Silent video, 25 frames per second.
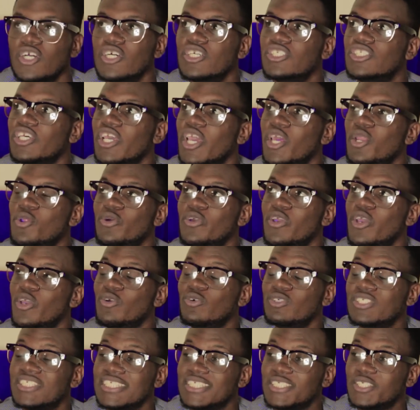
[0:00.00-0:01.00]
So you
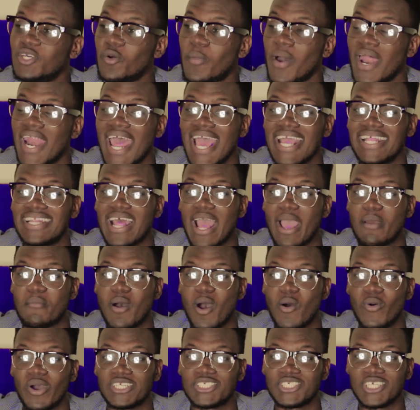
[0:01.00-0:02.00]
used to stay up at night time
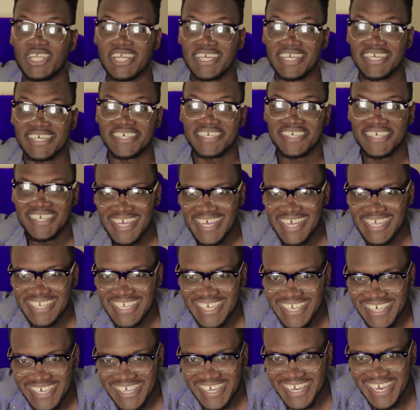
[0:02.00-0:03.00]
and watch the
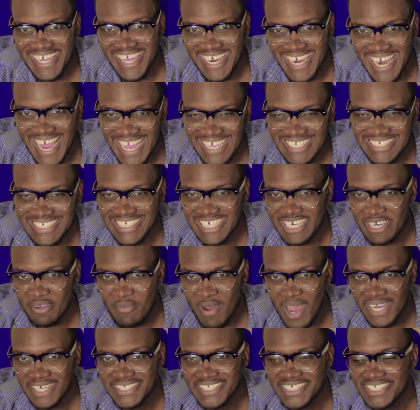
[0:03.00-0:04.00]
little late night
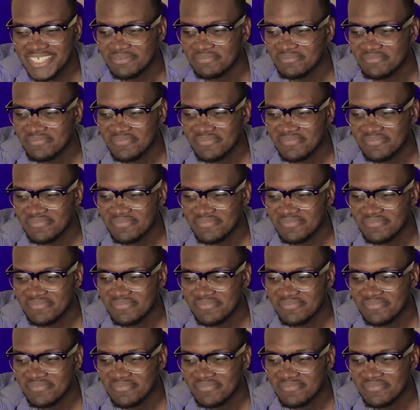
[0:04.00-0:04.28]
Cinemax